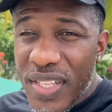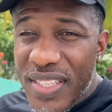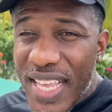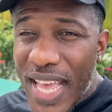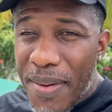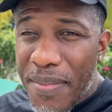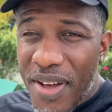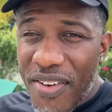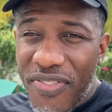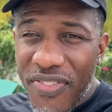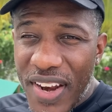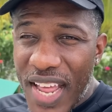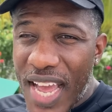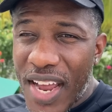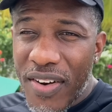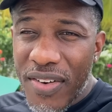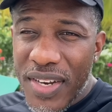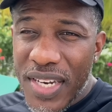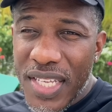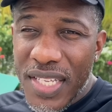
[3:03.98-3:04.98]
time I
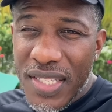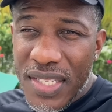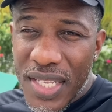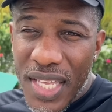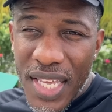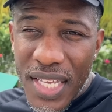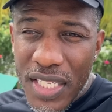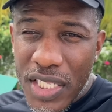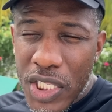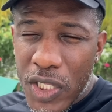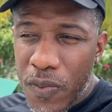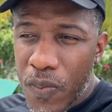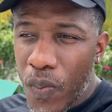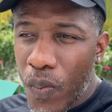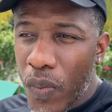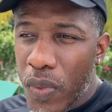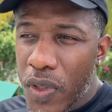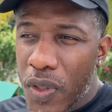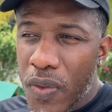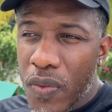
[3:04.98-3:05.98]
fly these days,
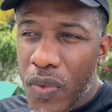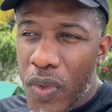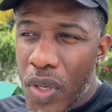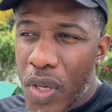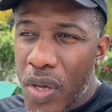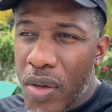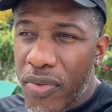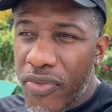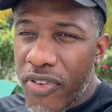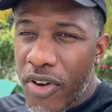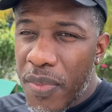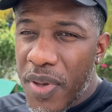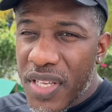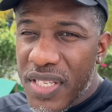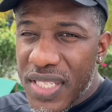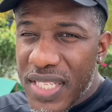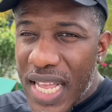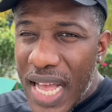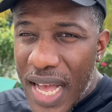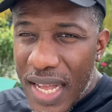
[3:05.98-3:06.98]
from your
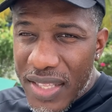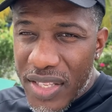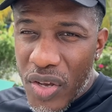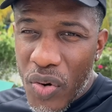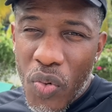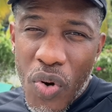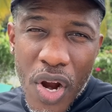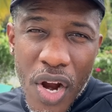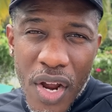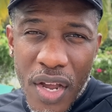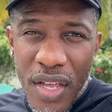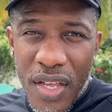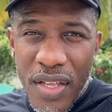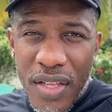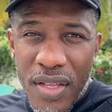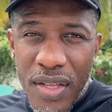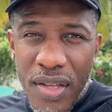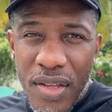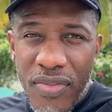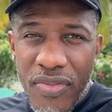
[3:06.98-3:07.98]
start your work,
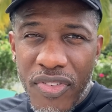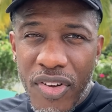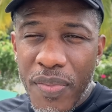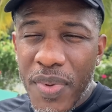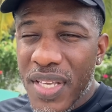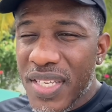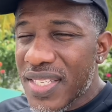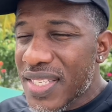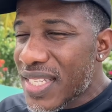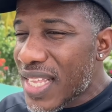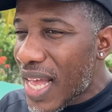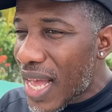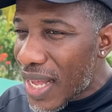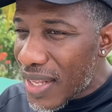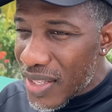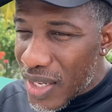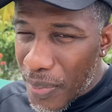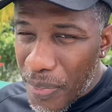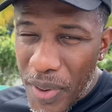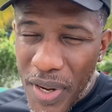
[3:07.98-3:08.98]
from your
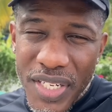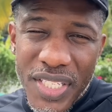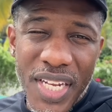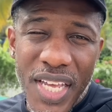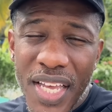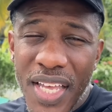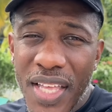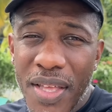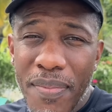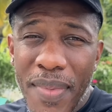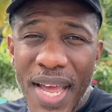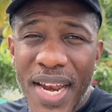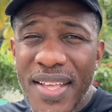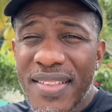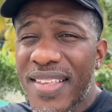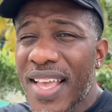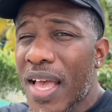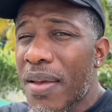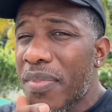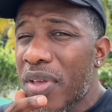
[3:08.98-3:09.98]
start your project, by the
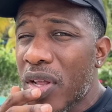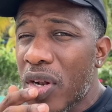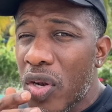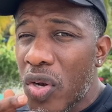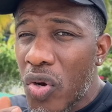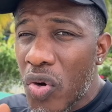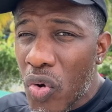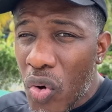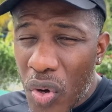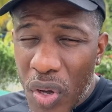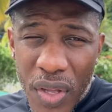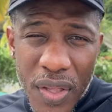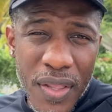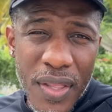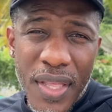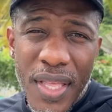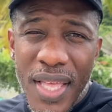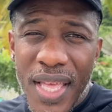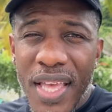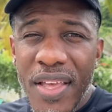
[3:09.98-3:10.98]
time you look,
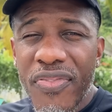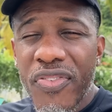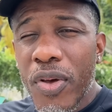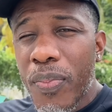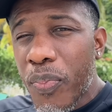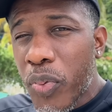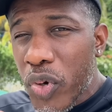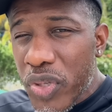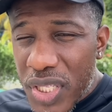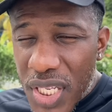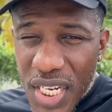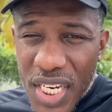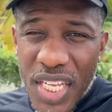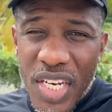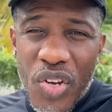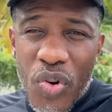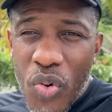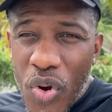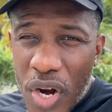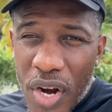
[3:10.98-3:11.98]
if you're putting in
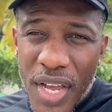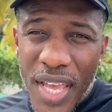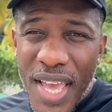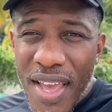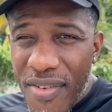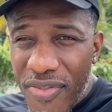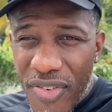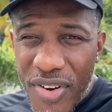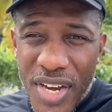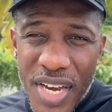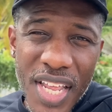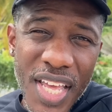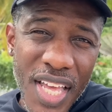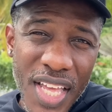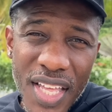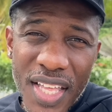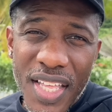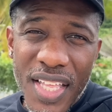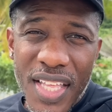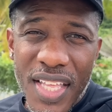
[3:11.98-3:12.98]
the work every
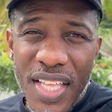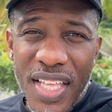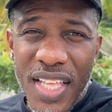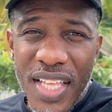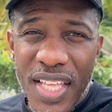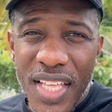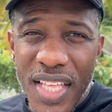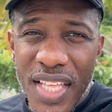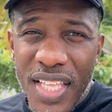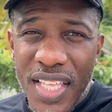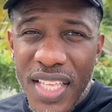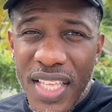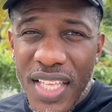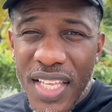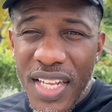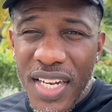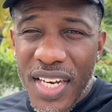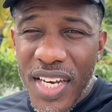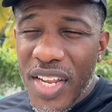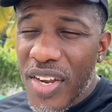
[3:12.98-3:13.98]
day,
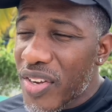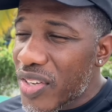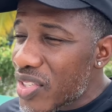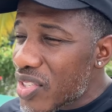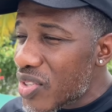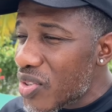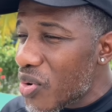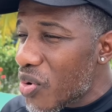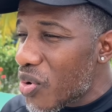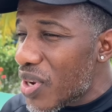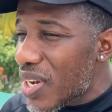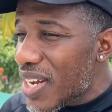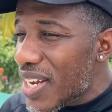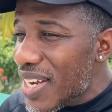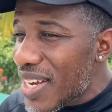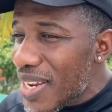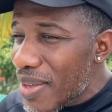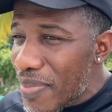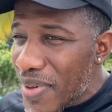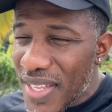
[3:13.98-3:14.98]
there's no
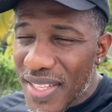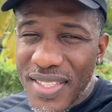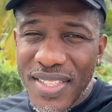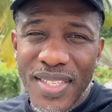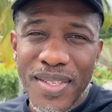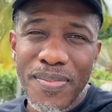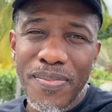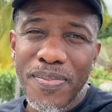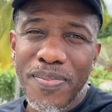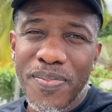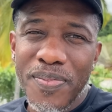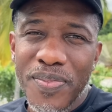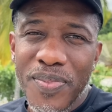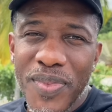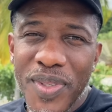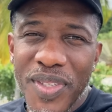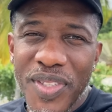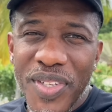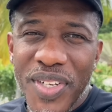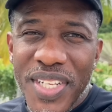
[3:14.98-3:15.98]
limit
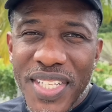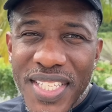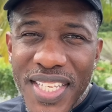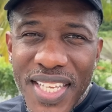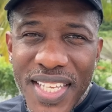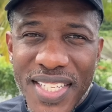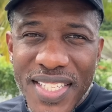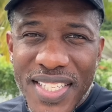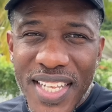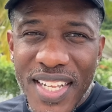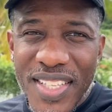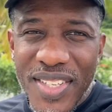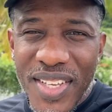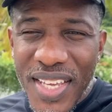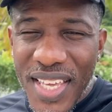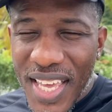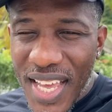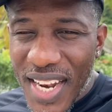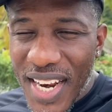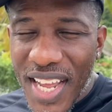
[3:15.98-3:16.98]
to the things that you
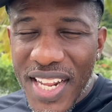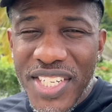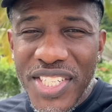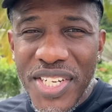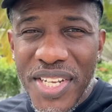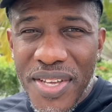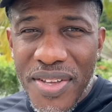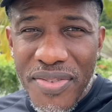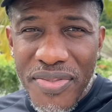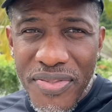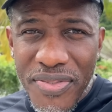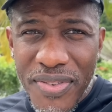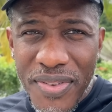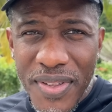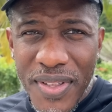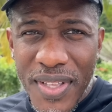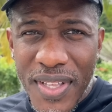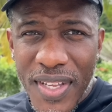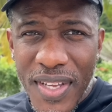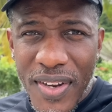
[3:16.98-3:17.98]
can achieve,
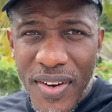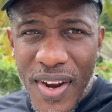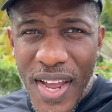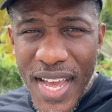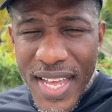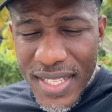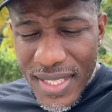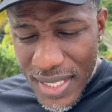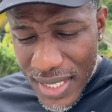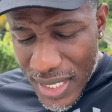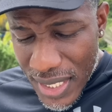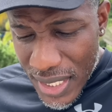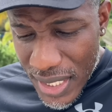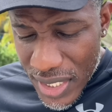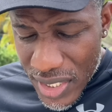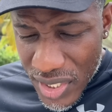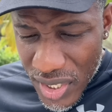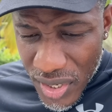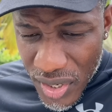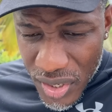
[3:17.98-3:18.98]
right?
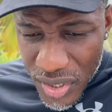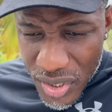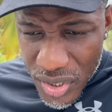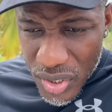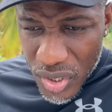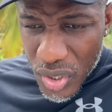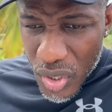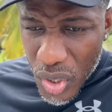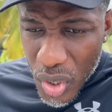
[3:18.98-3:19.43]
So just